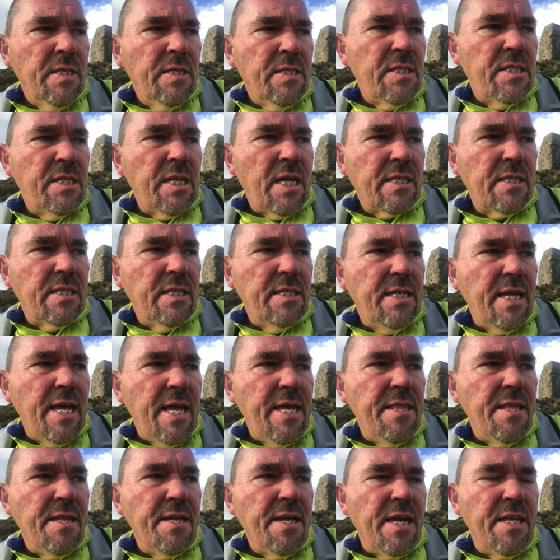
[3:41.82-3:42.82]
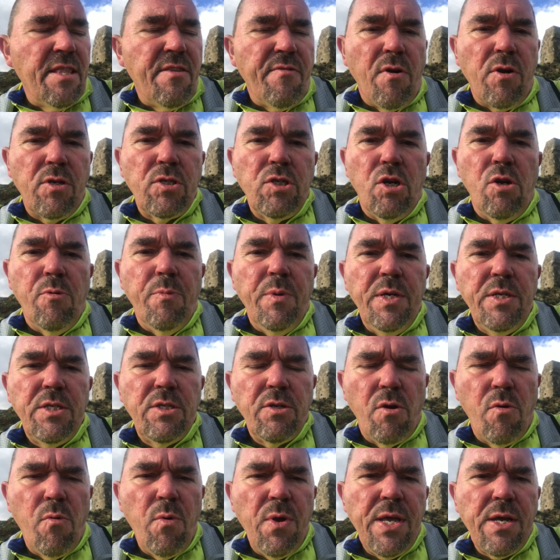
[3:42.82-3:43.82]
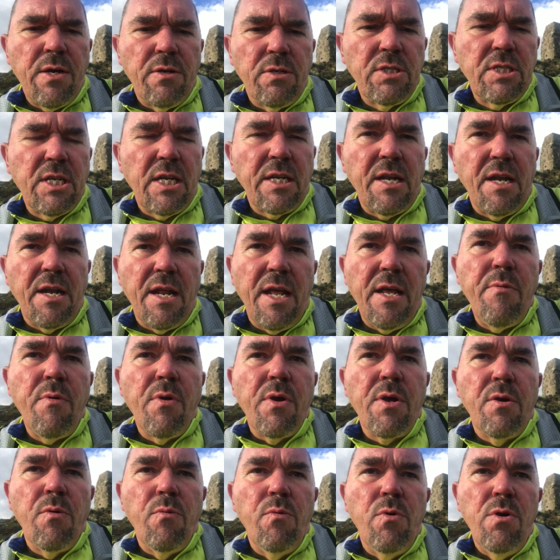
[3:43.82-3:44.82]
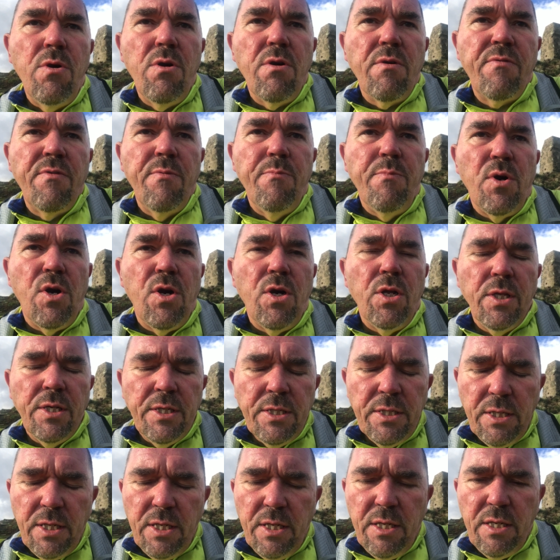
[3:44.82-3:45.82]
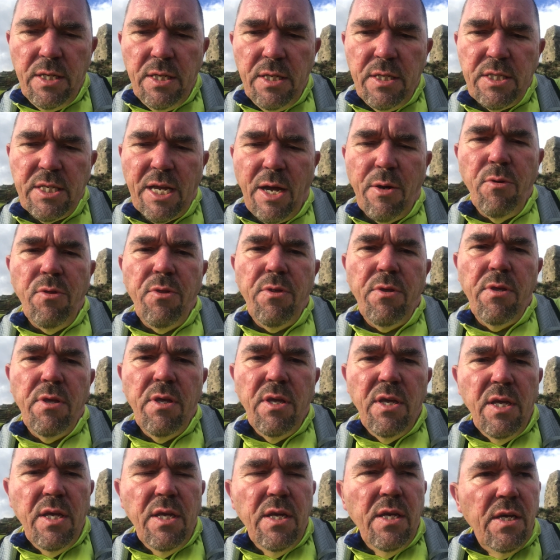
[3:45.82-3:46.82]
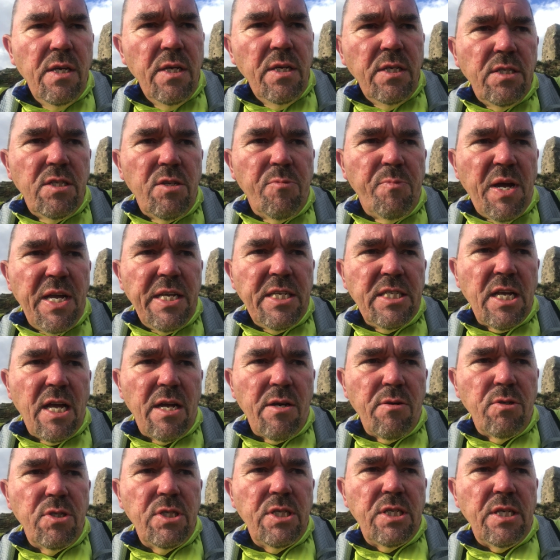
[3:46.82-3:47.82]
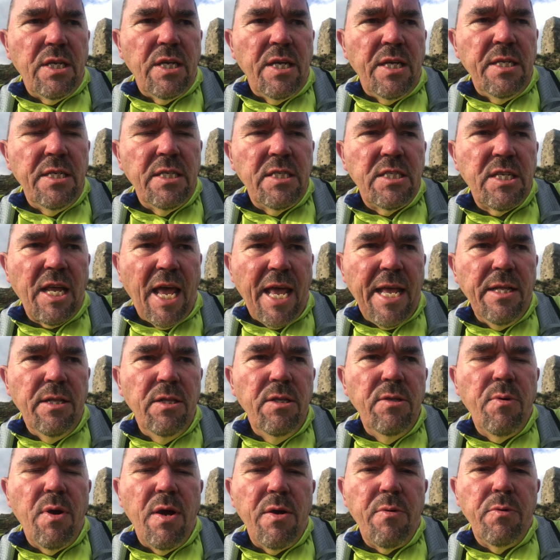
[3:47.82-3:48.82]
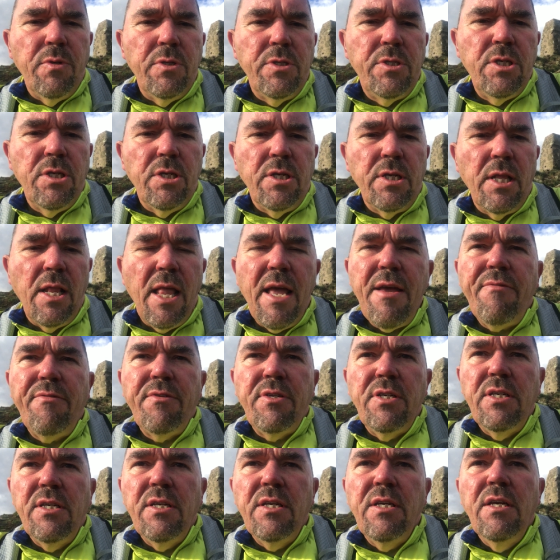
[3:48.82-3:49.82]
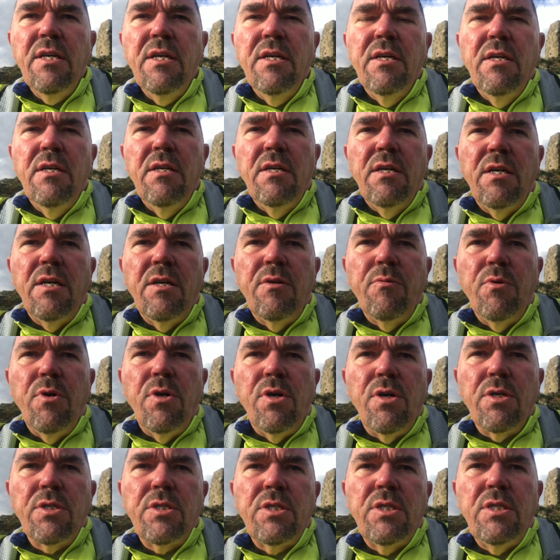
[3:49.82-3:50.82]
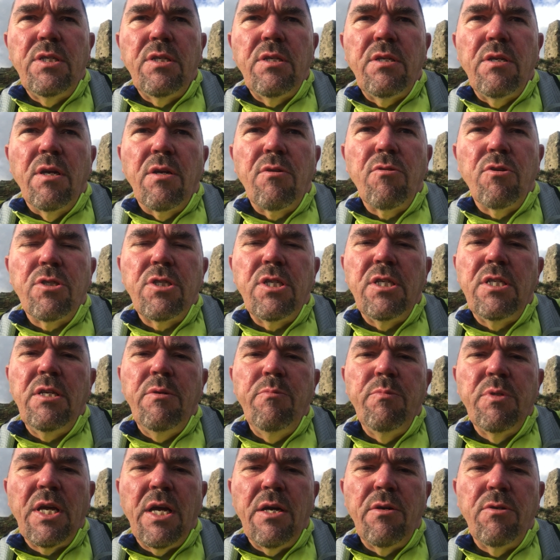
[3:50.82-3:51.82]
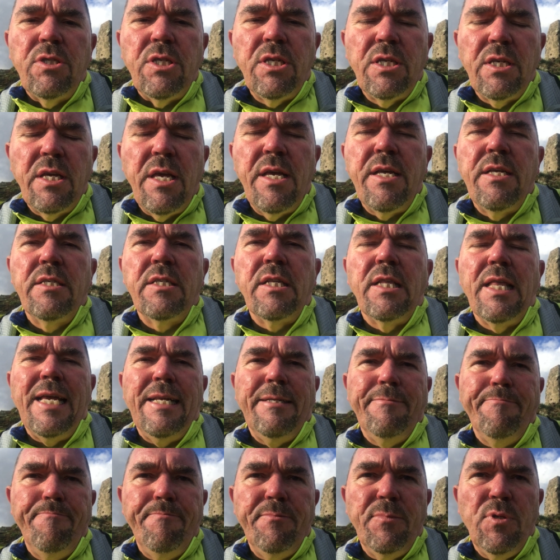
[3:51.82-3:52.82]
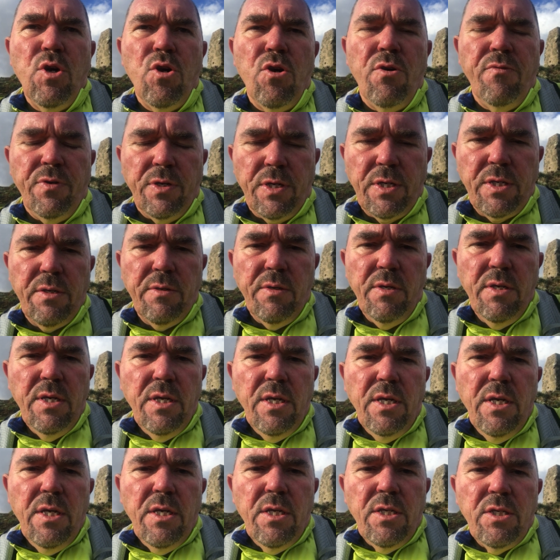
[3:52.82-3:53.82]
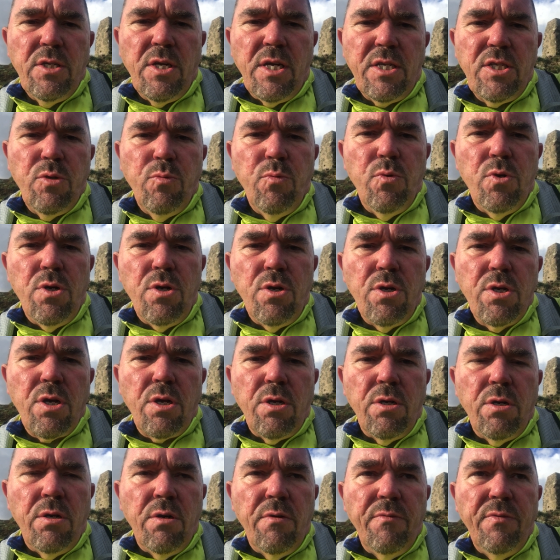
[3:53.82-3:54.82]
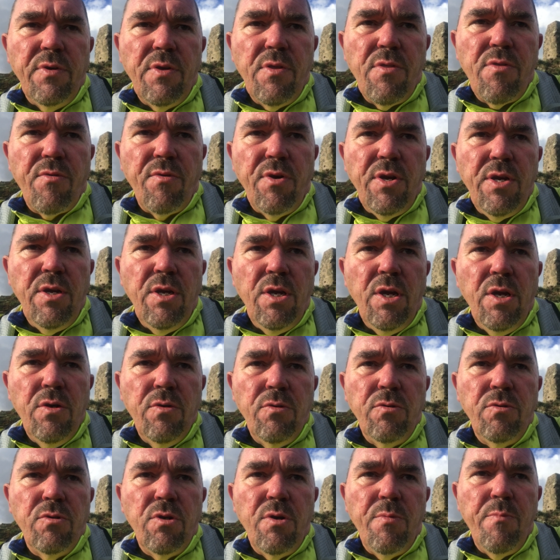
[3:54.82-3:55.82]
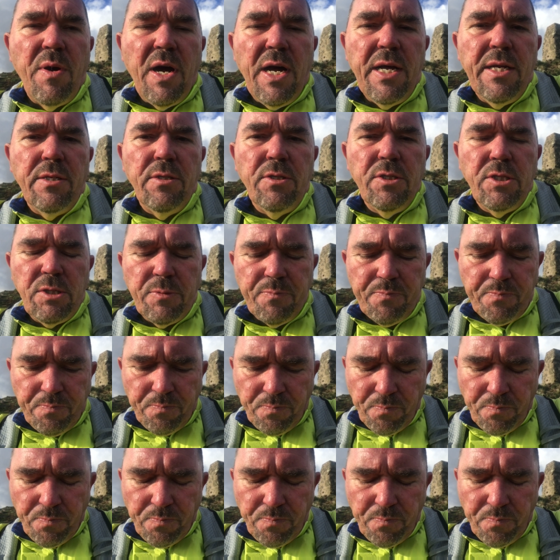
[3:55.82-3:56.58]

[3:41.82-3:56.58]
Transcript: Saturday the 9th of October, so a week on Saturday. We're going to walk from Moreland south to Mike's house in Sale, where we'll turn left and walk across to Tim's house in Kings Lynn, Norfolk. So that's a walk of 300 miles.